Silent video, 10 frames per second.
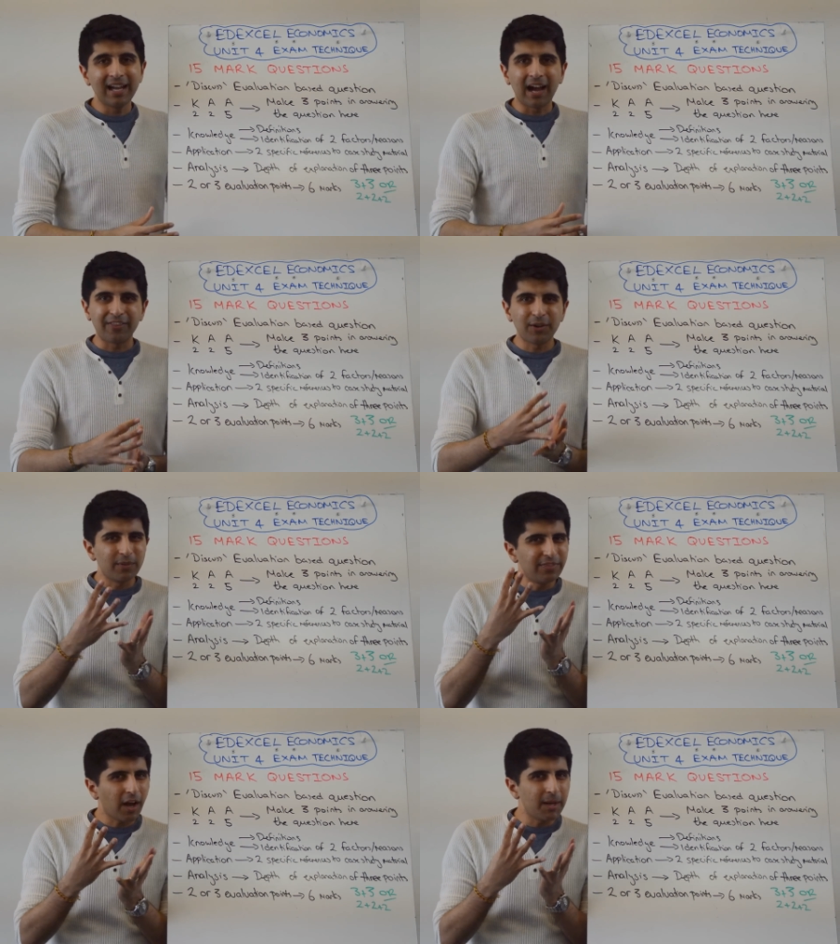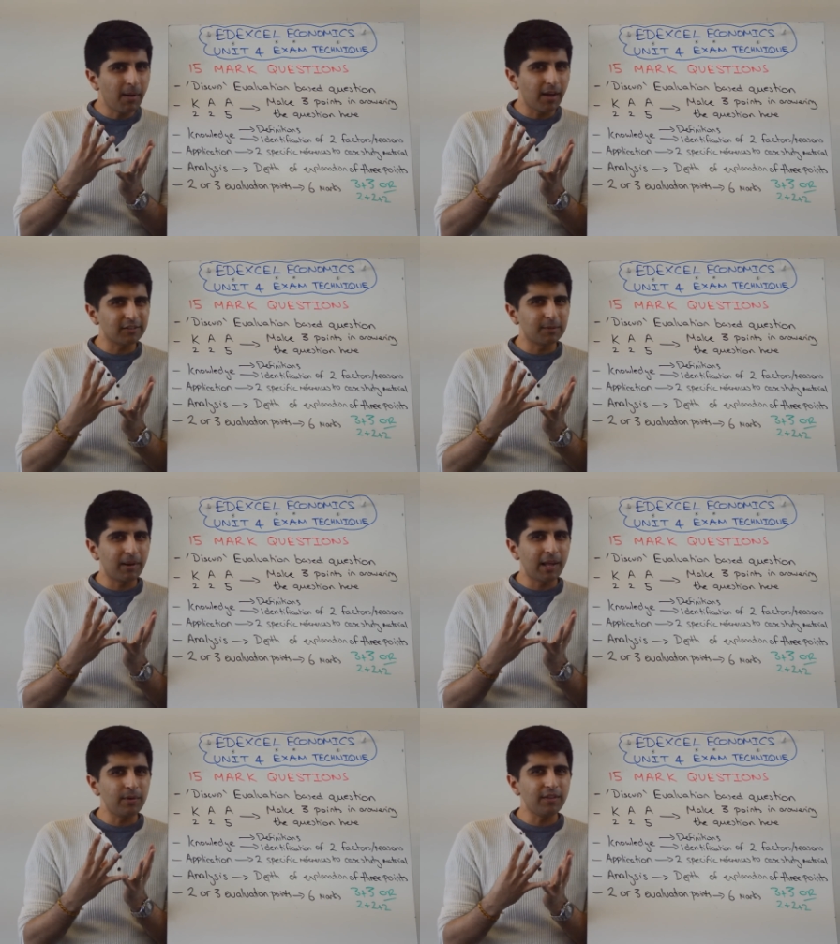I think with nine marks to
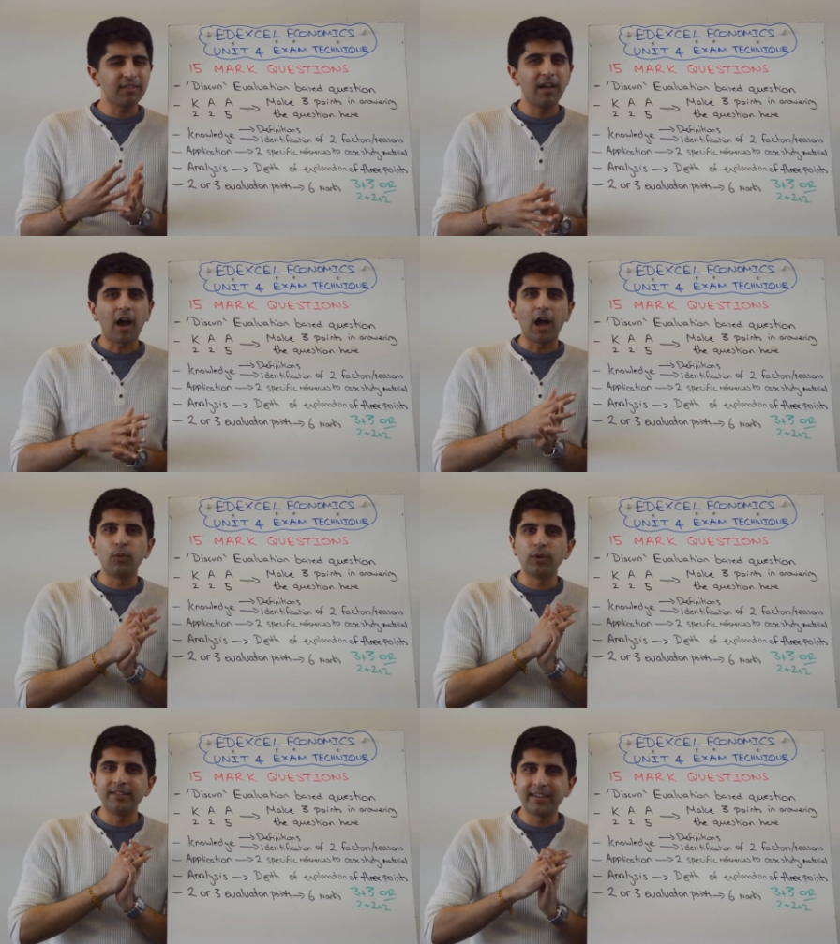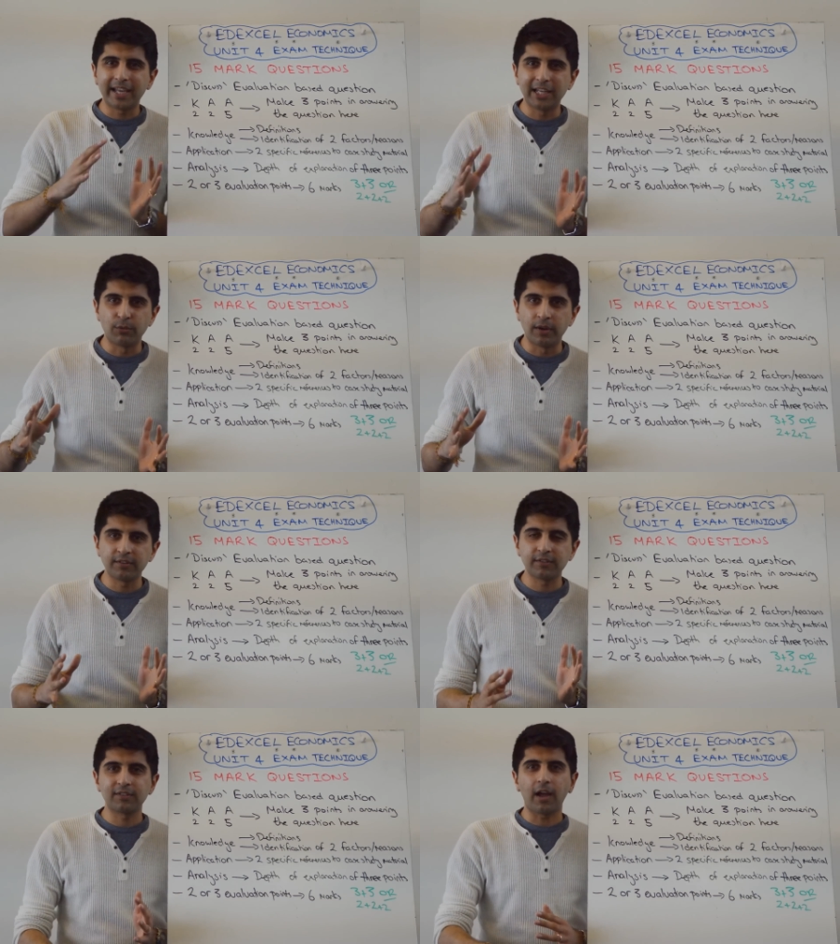play with, I wouldn't take any
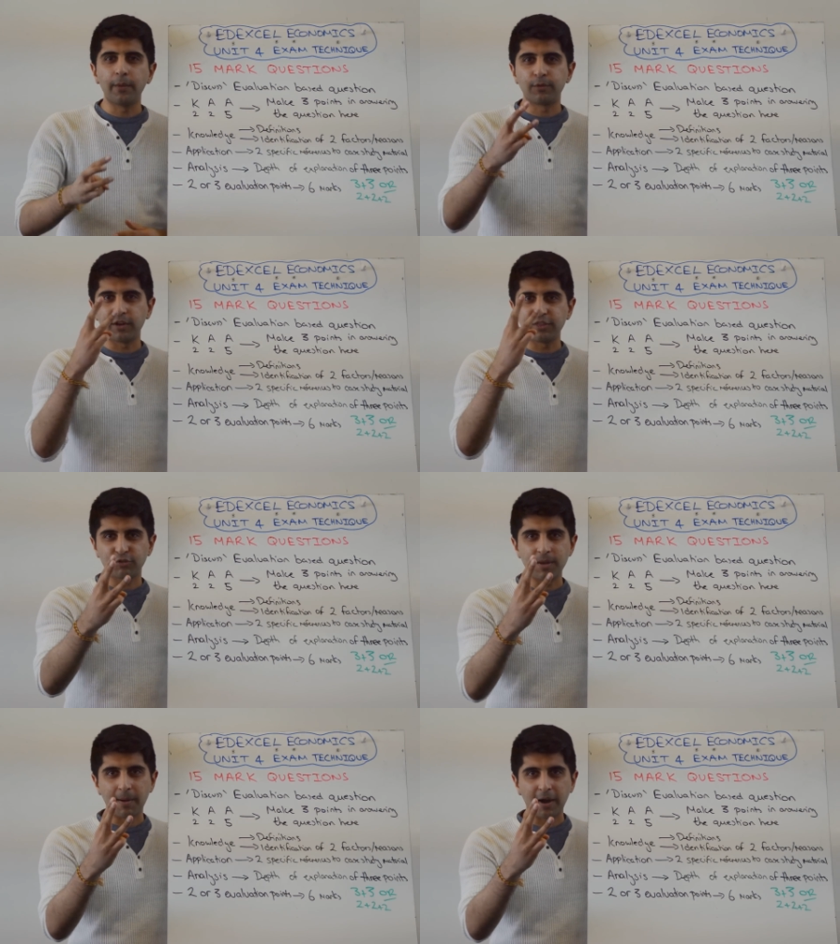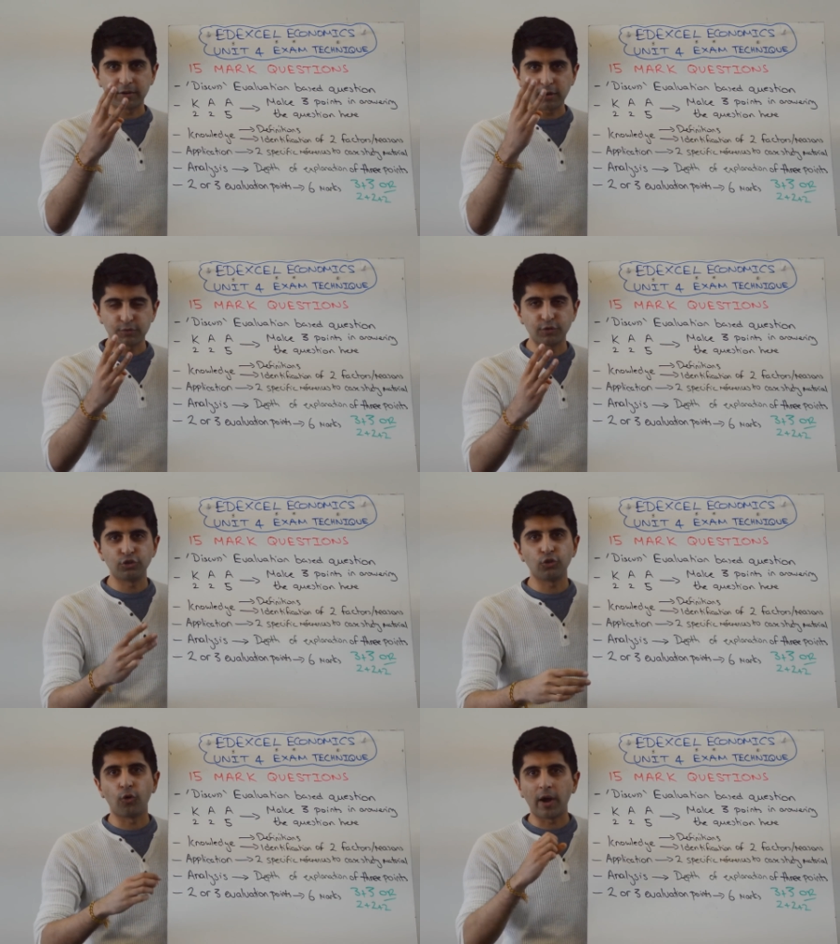risks. I would write three paragraphs for
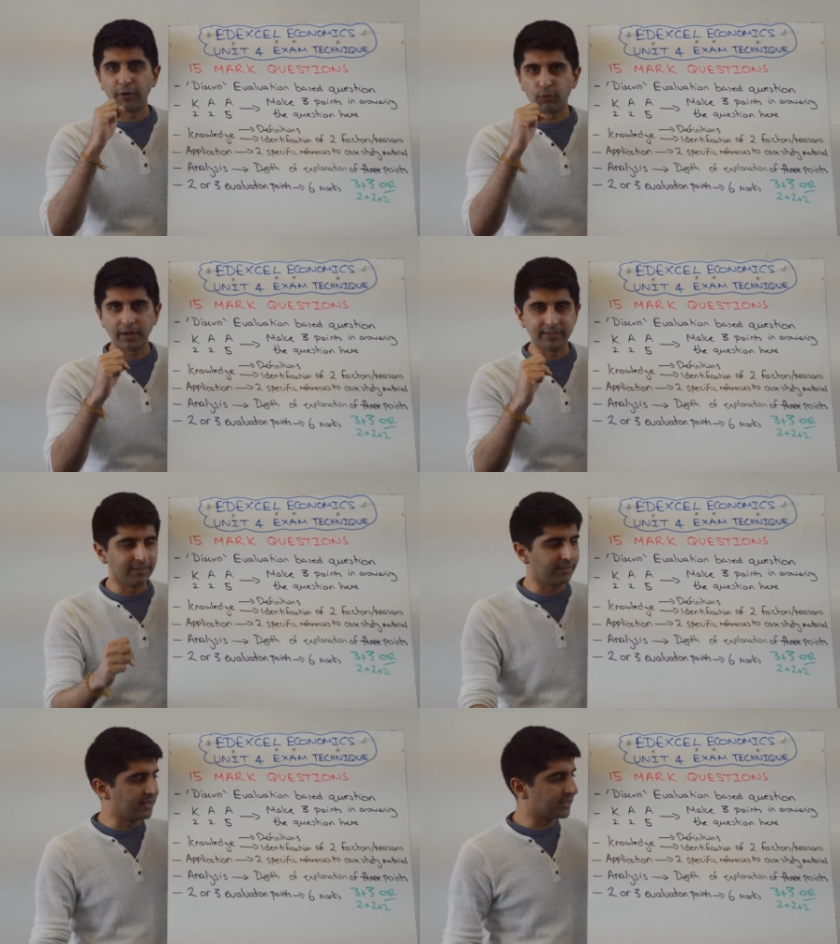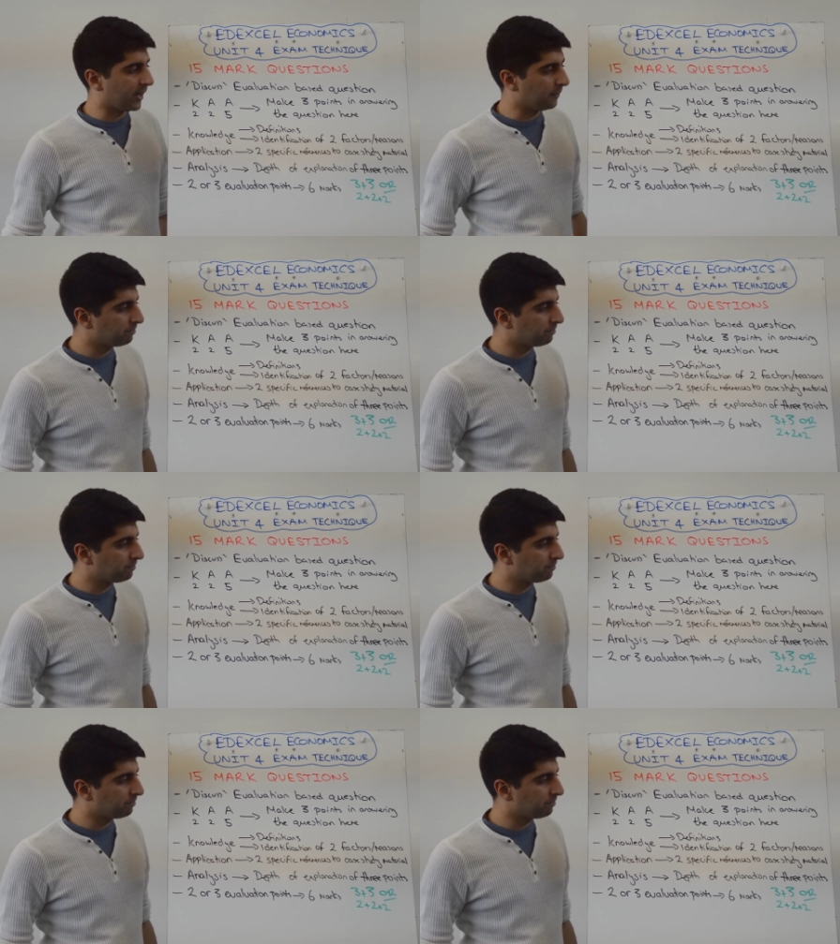sure and write in detail.